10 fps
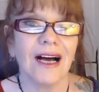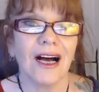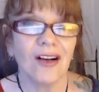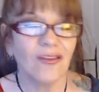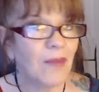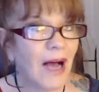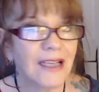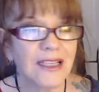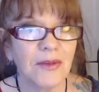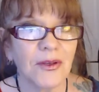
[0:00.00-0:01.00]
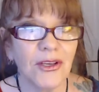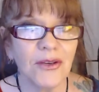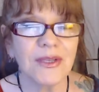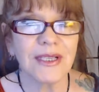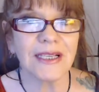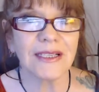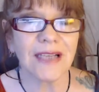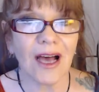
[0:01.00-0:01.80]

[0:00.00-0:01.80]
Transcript: of possible uses